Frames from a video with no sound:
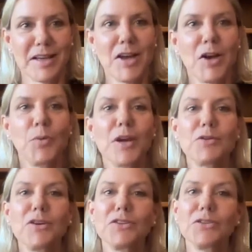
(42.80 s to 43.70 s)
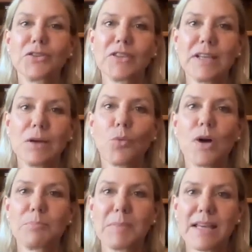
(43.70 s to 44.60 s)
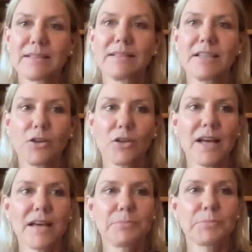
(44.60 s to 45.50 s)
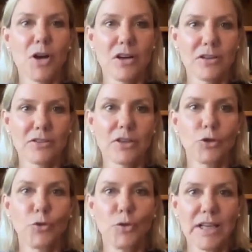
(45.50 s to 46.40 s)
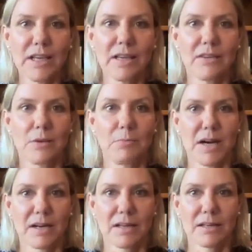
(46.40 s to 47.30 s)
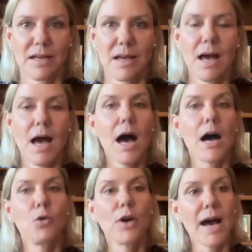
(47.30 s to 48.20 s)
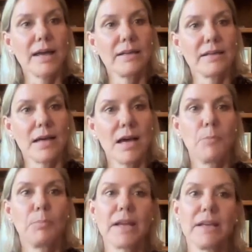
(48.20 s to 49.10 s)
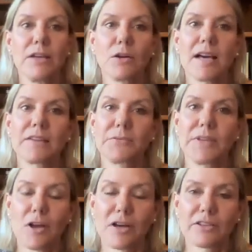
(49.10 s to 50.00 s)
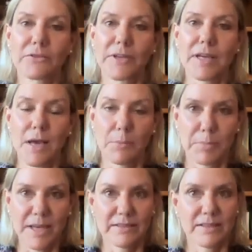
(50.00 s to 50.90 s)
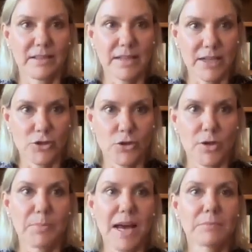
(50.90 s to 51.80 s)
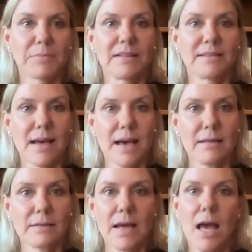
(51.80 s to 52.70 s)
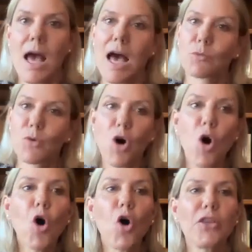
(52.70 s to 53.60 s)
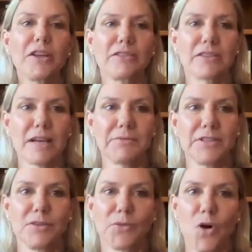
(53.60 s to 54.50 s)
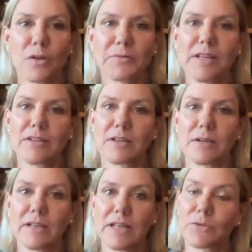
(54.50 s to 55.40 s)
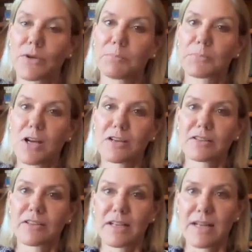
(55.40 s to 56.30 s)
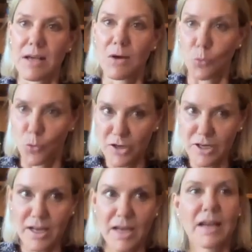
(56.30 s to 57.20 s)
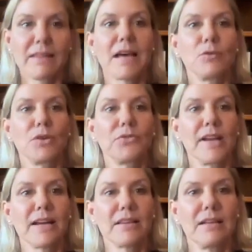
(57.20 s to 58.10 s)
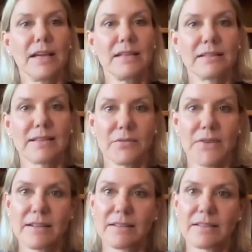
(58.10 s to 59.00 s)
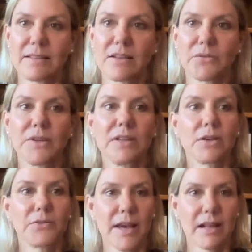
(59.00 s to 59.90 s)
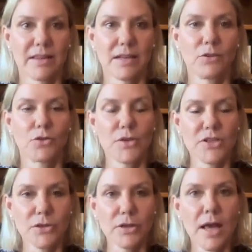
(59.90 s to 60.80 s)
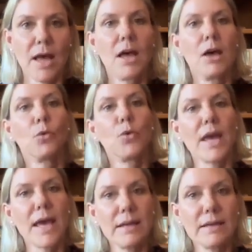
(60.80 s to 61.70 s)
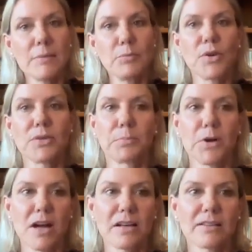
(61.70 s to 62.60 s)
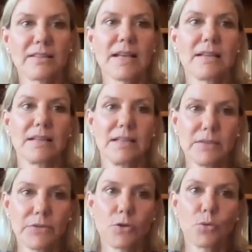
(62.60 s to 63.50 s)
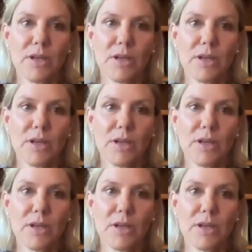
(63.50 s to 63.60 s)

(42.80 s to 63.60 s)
We are going to see what makes NeoLife products unique in the market, how guided by NeoLife's philosophy, based in nature and backed by science, and with all the steps involved in delivering products that work, that reflect the latest advances in the field of health and nutrition, we end up with products that deliver real